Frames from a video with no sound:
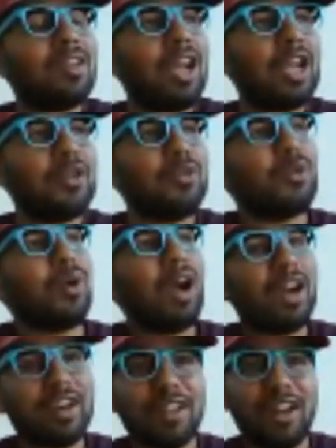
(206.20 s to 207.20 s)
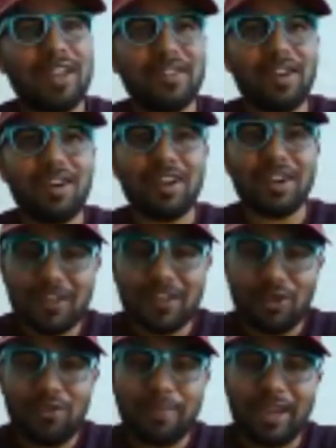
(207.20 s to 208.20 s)
I used to idolize a cousin
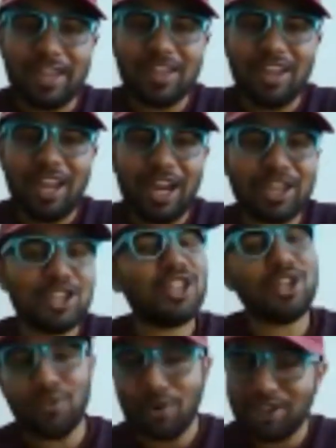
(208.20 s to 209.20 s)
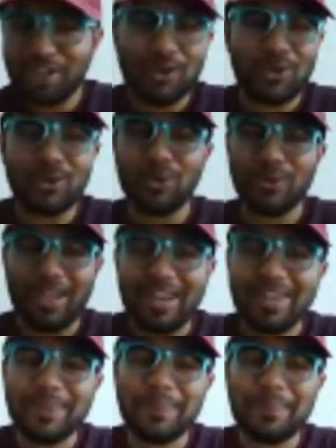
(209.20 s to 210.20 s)
of mine, and she wanted to do
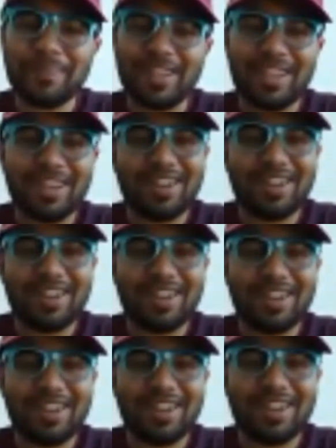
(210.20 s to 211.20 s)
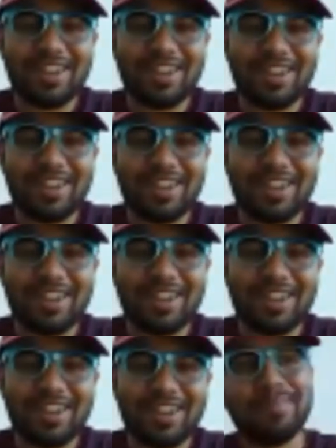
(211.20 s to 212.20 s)
that. And
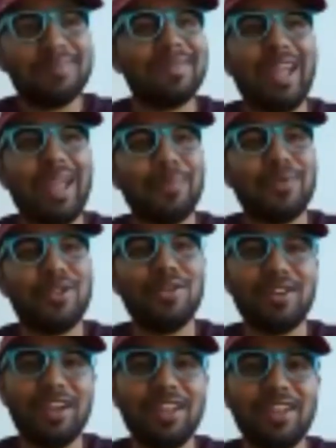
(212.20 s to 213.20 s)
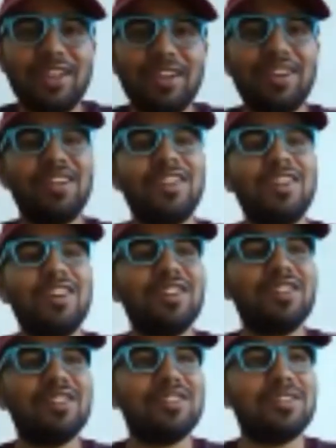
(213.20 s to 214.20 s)
I was like, oh,
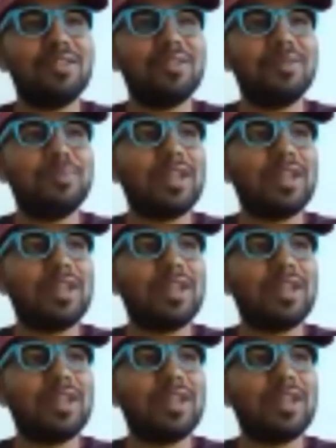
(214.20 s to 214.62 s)
absolutely